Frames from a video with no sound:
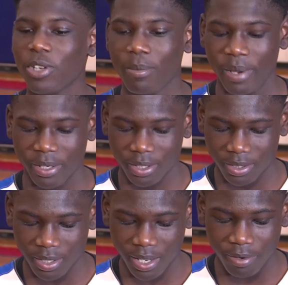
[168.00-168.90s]
trying to make it to
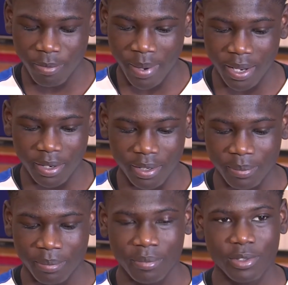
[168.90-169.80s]
state. We made it
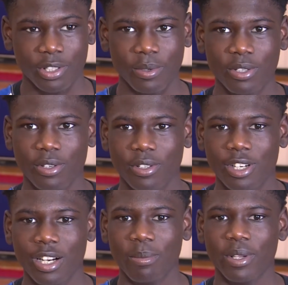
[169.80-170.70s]
to regional
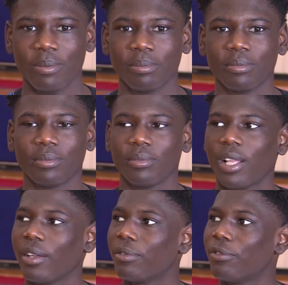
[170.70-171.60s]
tournament
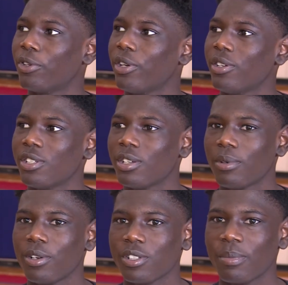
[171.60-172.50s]
like four years in a
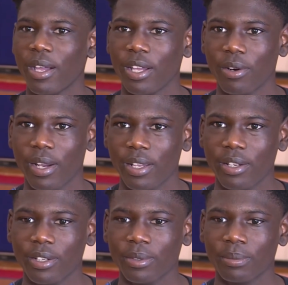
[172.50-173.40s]
row, so my eighth grade
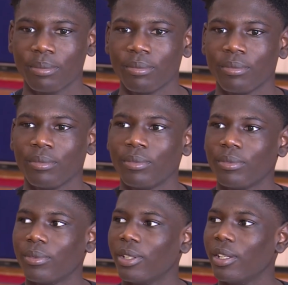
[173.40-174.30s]
year.
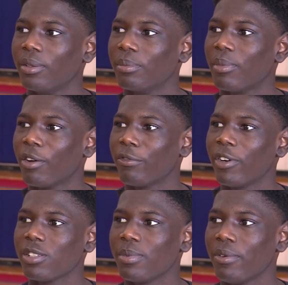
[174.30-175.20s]
And then my
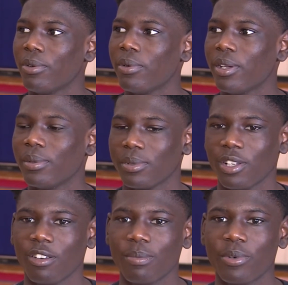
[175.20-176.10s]
freshman year we went,
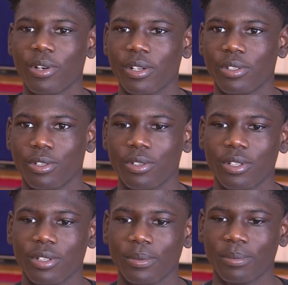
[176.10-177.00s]
sophomore,
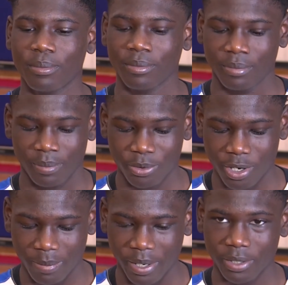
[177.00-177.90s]
junior, we're
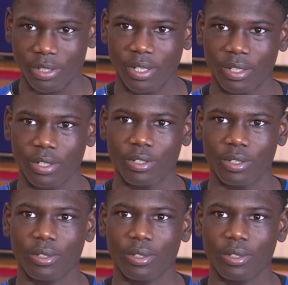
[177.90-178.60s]
trying to make it to state this